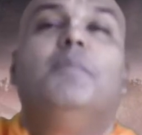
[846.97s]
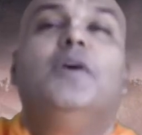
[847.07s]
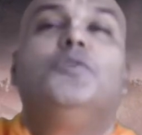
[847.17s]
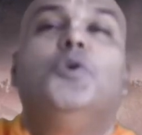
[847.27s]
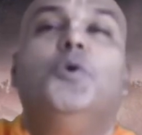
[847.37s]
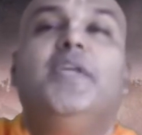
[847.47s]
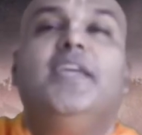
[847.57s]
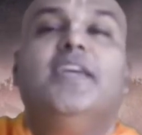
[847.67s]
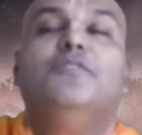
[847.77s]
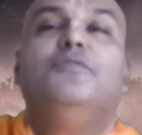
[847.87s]
about
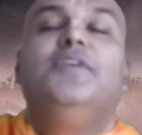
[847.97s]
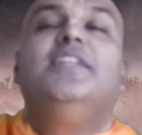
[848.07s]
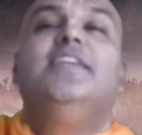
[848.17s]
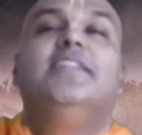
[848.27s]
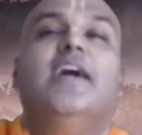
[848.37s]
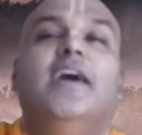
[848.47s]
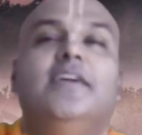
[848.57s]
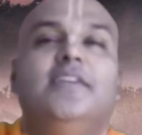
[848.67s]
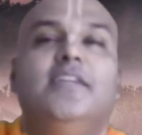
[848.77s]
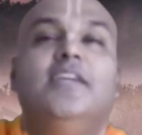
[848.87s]
cooking and feeding the
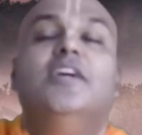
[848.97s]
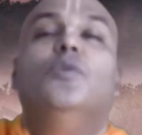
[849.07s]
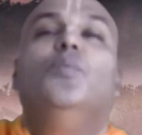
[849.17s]
hungry